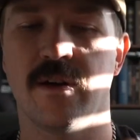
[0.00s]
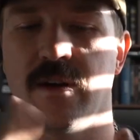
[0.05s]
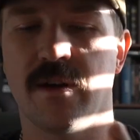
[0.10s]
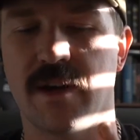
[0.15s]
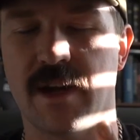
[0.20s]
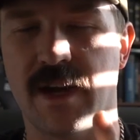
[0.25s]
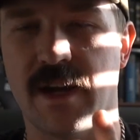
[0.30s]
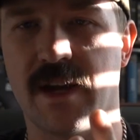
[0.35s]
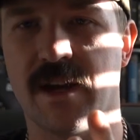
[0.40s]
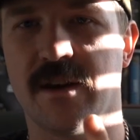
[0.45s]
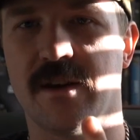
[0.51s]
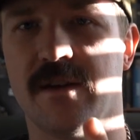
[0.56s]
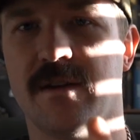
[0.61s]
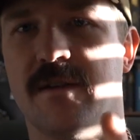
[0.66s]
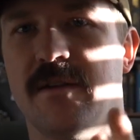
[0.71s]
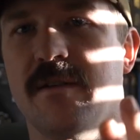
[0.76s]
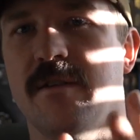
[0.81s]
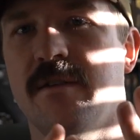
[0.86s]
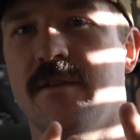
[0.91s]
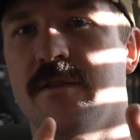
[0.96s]
and
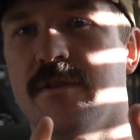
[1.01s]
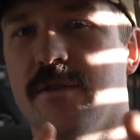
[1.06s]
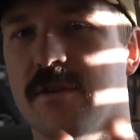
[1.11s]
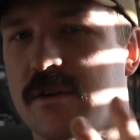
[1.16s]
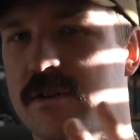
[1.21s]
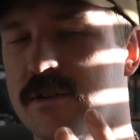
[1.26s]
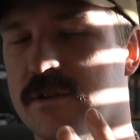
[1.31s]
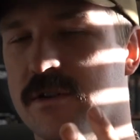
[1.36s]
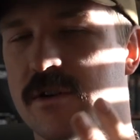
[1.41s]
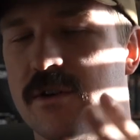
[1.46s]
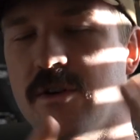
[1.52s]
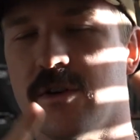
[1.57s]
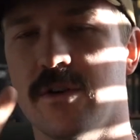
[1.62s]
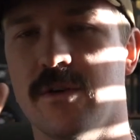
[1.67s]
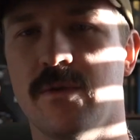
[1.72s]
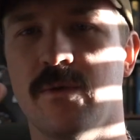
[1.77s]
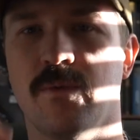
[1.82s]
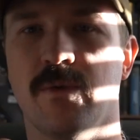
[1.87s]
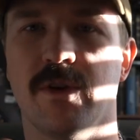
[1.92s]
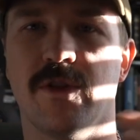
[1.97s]
looks
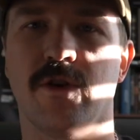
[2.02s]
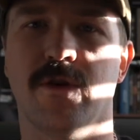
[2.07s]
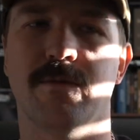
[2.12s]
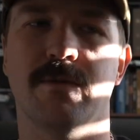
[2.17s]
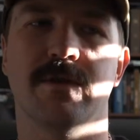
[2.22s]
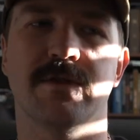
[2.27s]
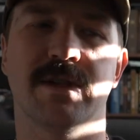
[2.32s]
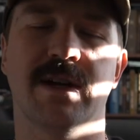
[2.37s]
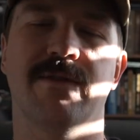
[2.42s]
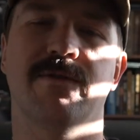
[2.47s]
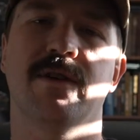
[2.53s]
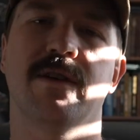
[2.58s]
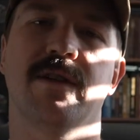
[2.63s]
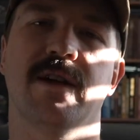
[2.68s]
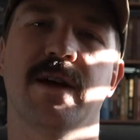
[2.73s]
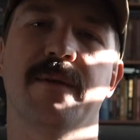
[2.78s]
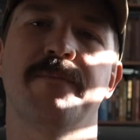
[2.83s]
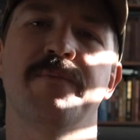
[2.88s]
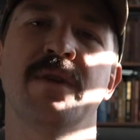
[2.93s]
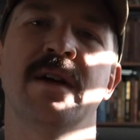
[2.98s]
good with almost
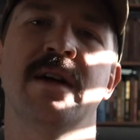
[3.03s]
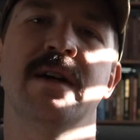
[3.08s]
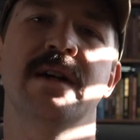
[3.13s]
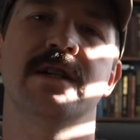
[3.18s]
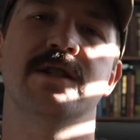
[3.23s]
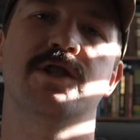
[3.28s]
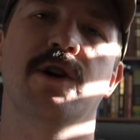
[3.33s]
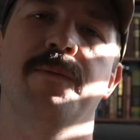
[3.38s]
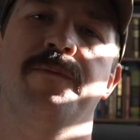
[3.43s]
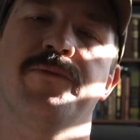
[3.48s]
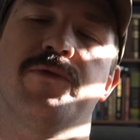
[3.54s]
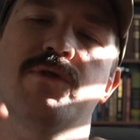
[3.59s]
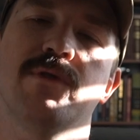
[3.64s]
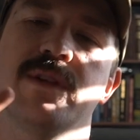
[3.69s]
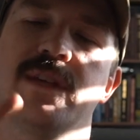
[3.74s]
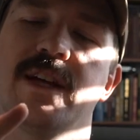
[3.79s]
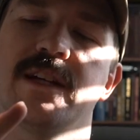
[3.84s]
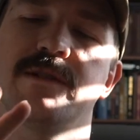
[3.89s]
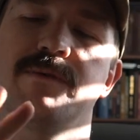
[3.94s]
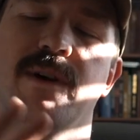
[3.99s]
everything. So 3
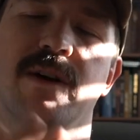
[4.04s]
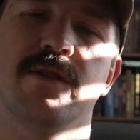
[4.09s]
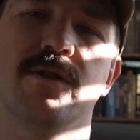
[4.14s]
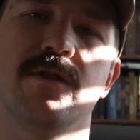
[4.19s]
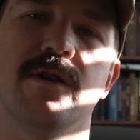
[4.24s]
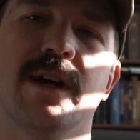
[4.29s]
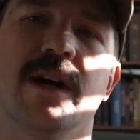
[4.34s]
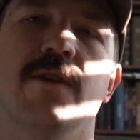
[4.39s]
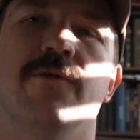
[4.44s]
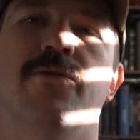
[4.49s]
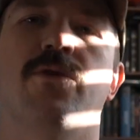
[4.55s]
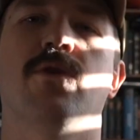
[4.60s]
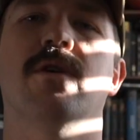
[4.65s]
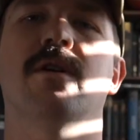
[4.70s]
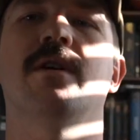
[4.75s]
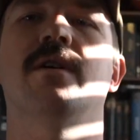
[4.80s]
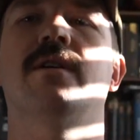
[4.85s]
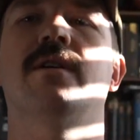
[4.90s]
things to be on the lookout for: